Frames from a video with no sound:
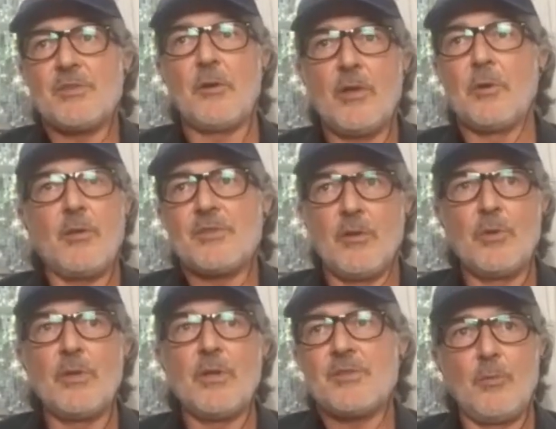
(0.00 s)
You're that you
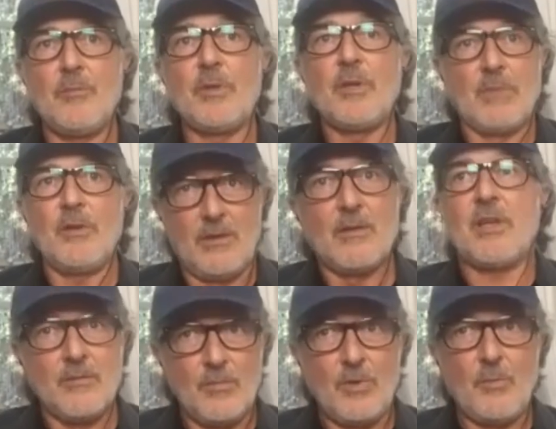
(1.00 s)
really you
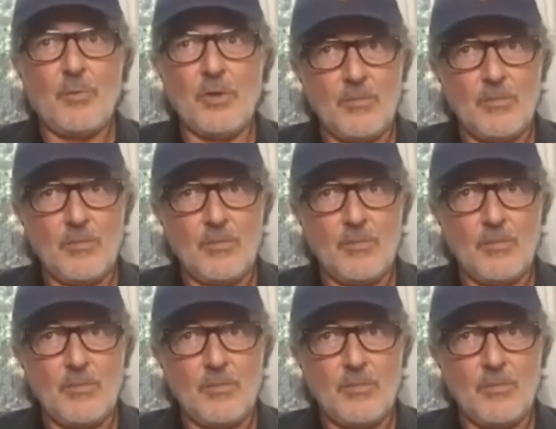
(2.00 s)
you put